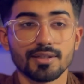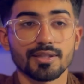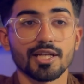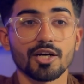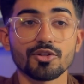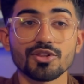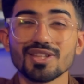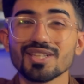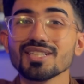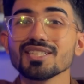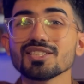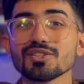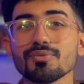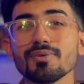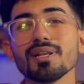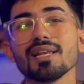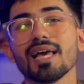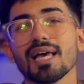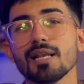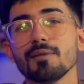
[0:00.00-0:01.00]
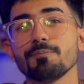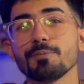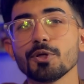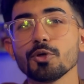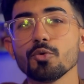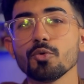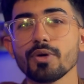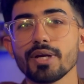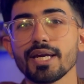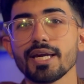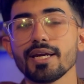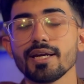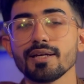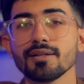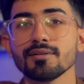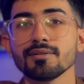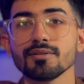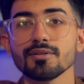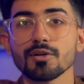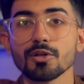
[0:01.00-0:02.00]
Now this will help you
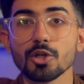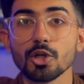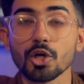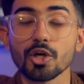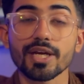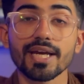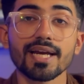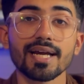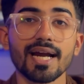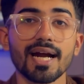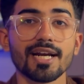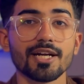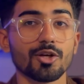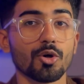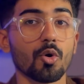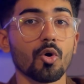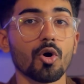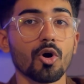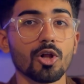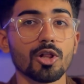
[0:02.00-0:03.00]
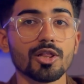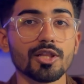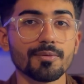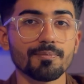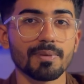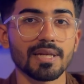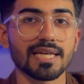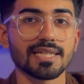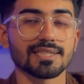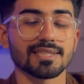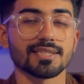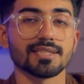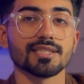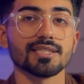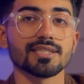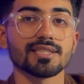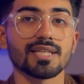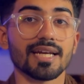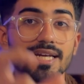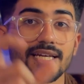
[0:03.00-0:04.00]
in looking at all the
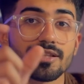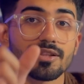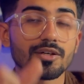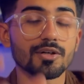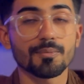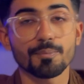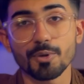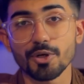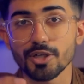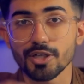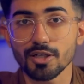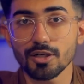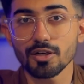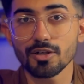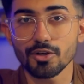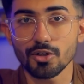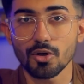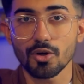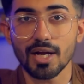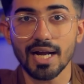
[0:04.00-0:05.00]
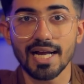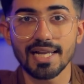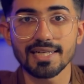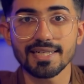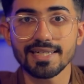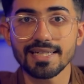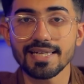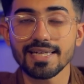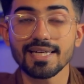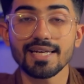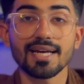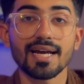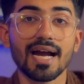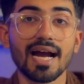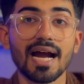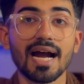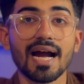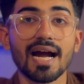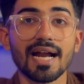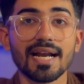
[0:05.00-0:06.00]
places in a particular locality
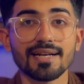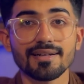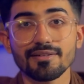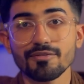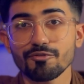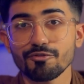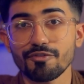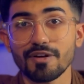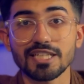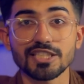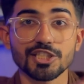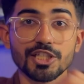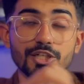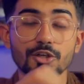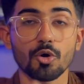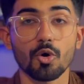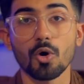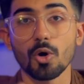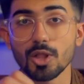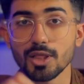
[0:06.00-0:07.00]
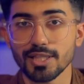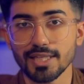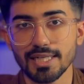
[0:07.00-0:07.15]
and fetching all the